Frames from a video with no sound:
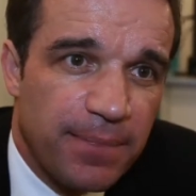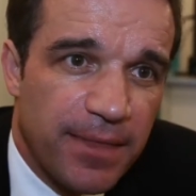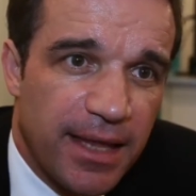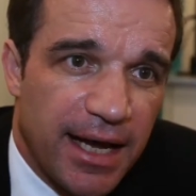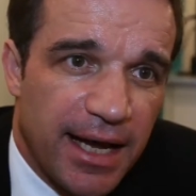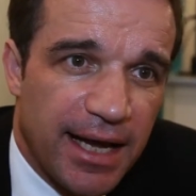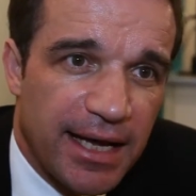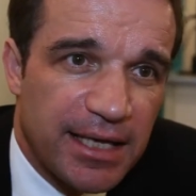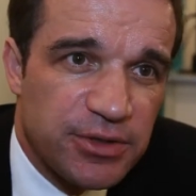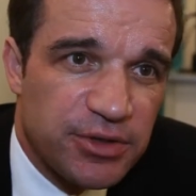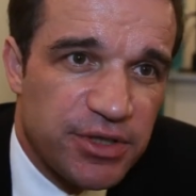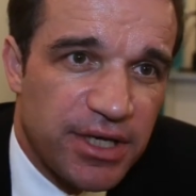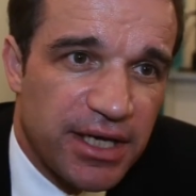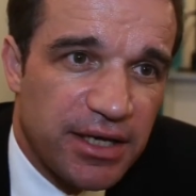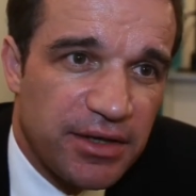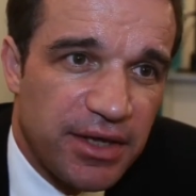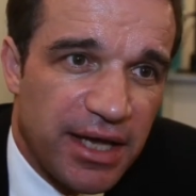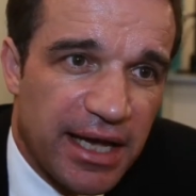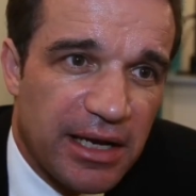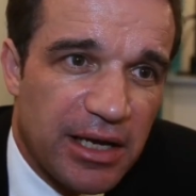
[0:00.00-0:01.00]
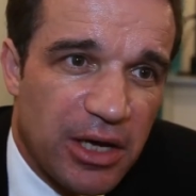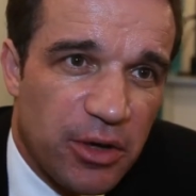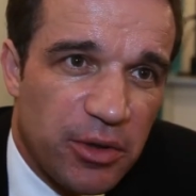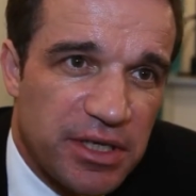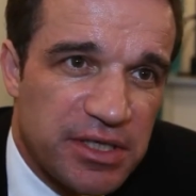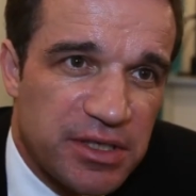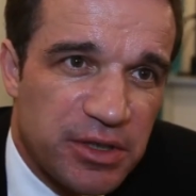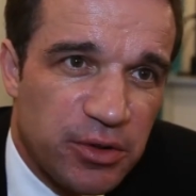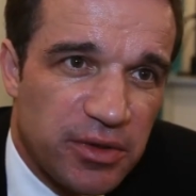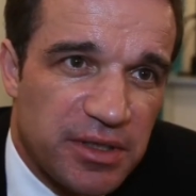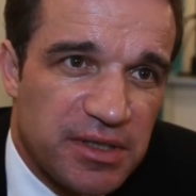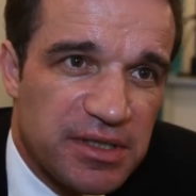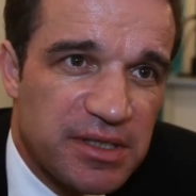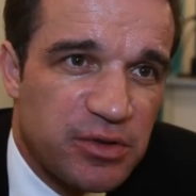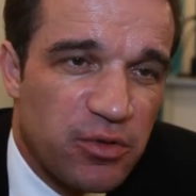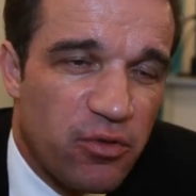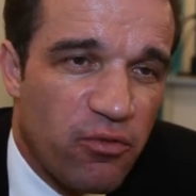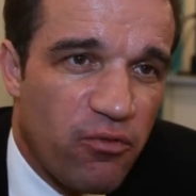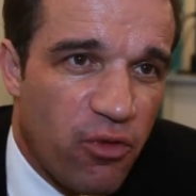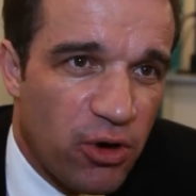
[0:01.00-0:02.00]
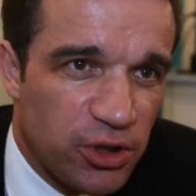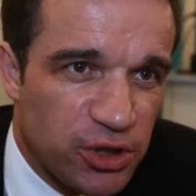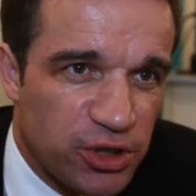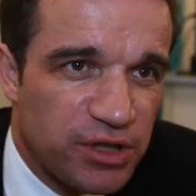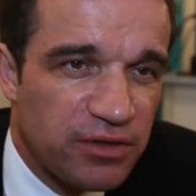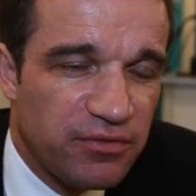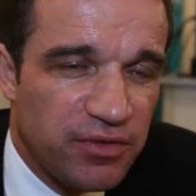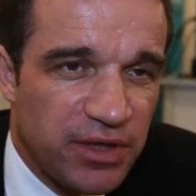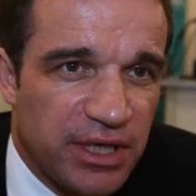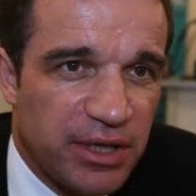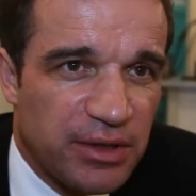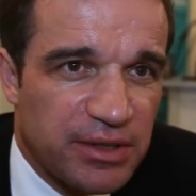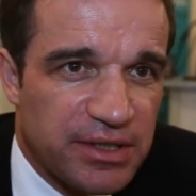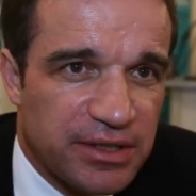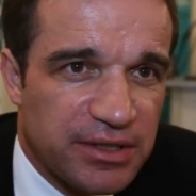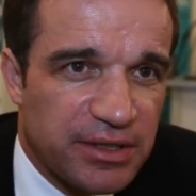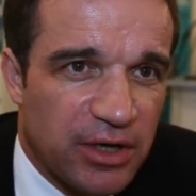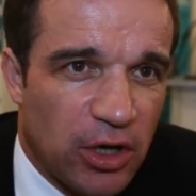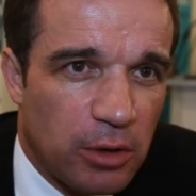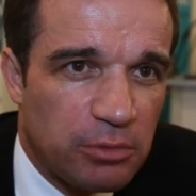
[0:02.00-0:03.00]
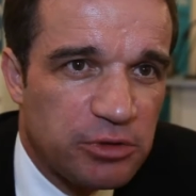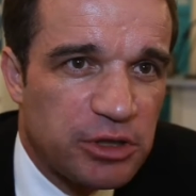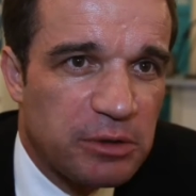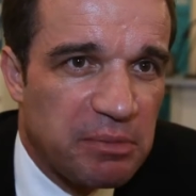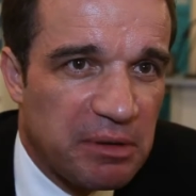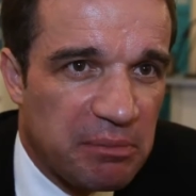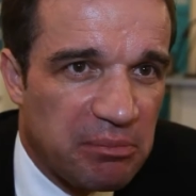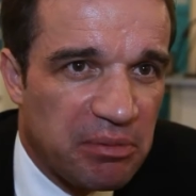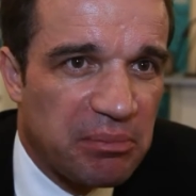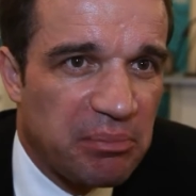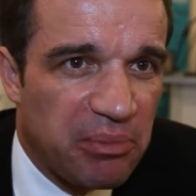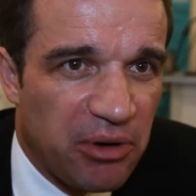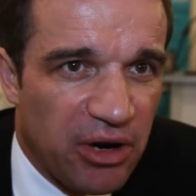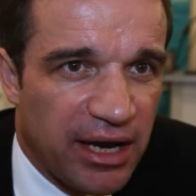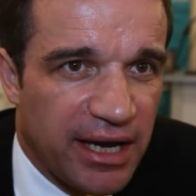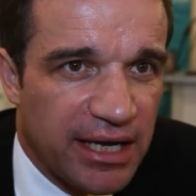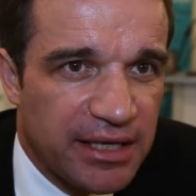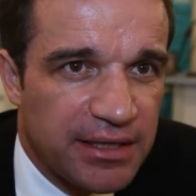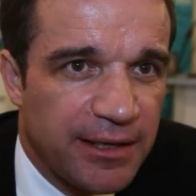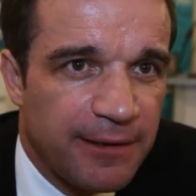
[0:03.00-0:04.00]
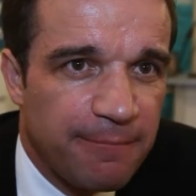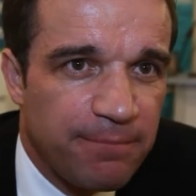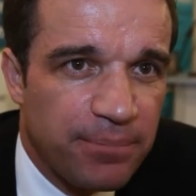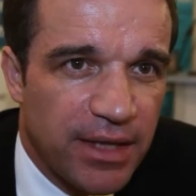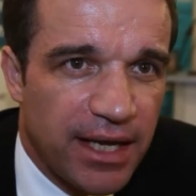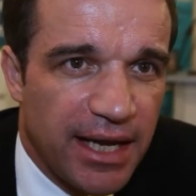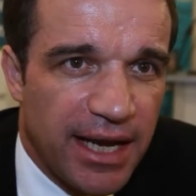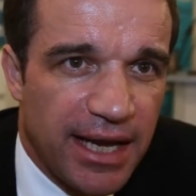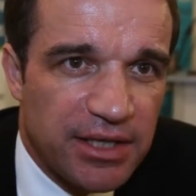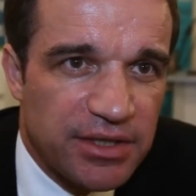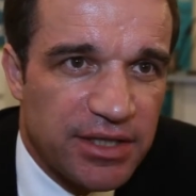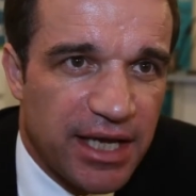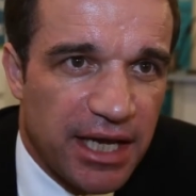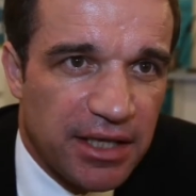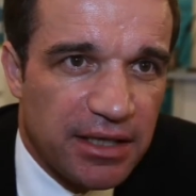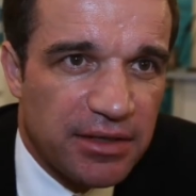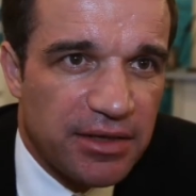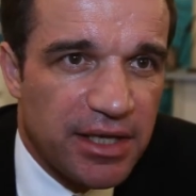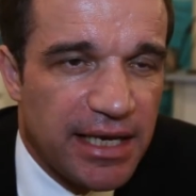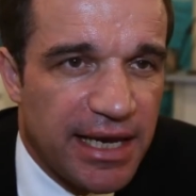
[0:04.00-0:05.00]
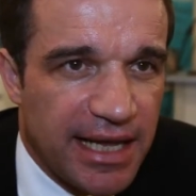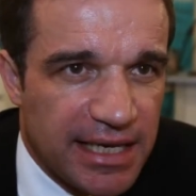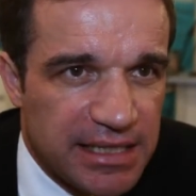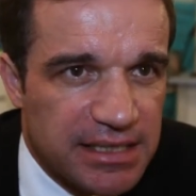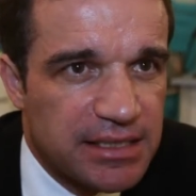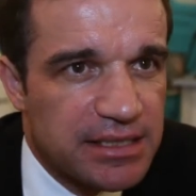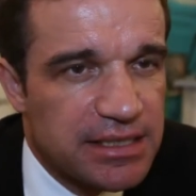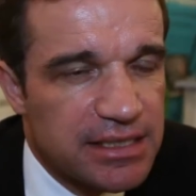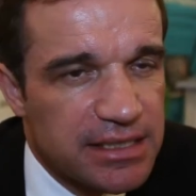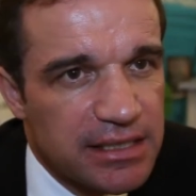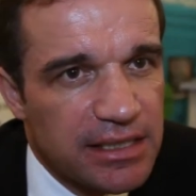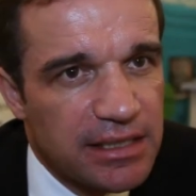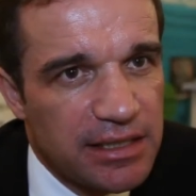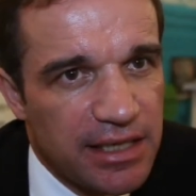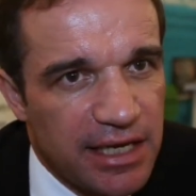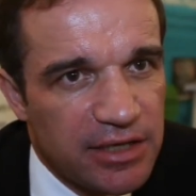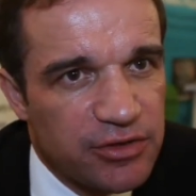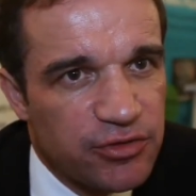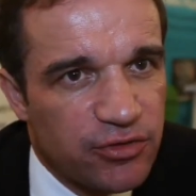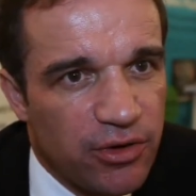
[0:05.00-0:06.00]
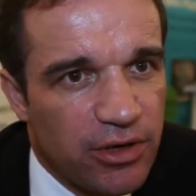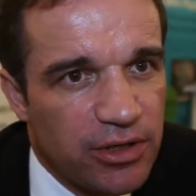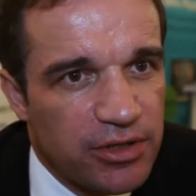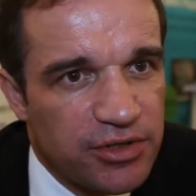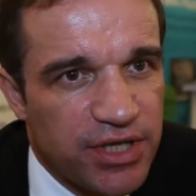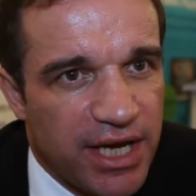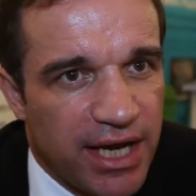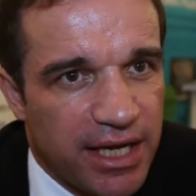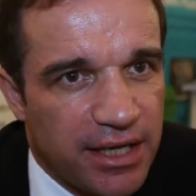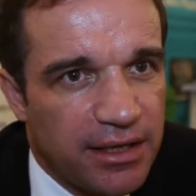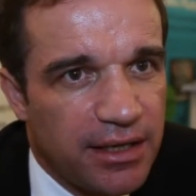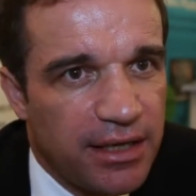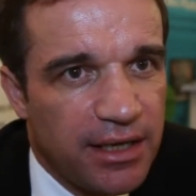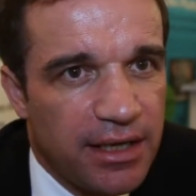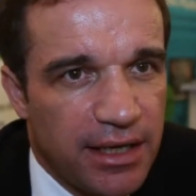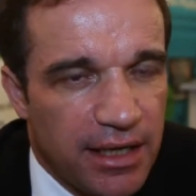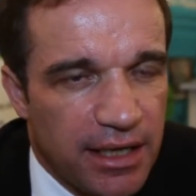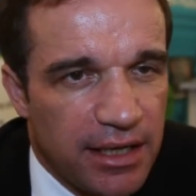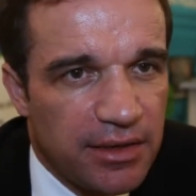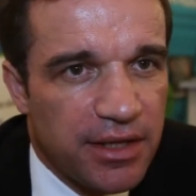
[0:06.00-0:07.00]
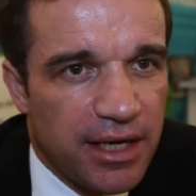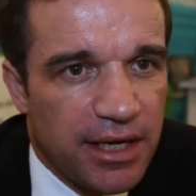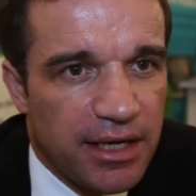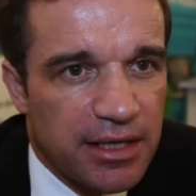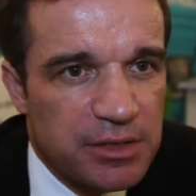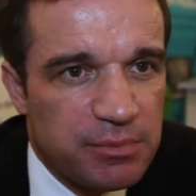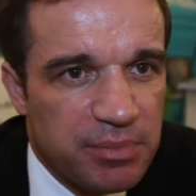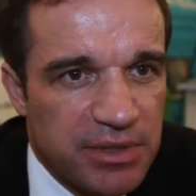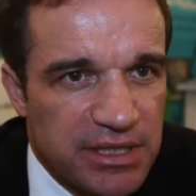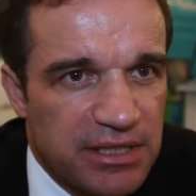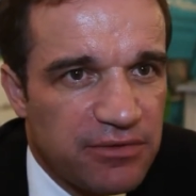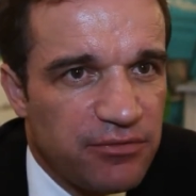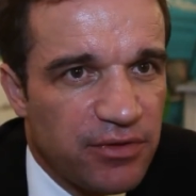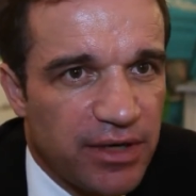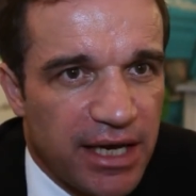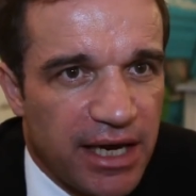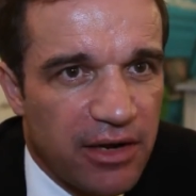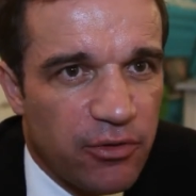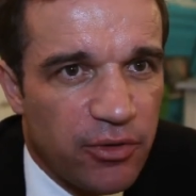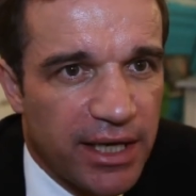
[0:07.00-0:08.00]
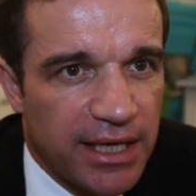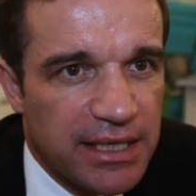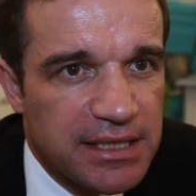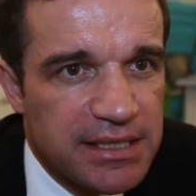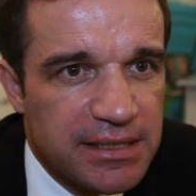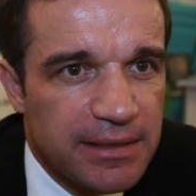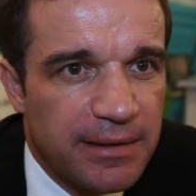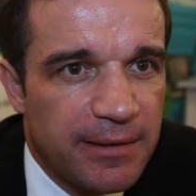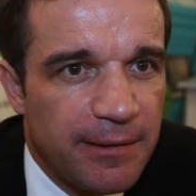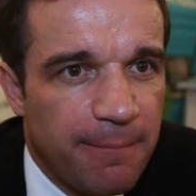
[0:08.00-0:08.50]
and uh, they allow their students to watch the videos at home to be prepared and getting the lessons later on done in their specific areas.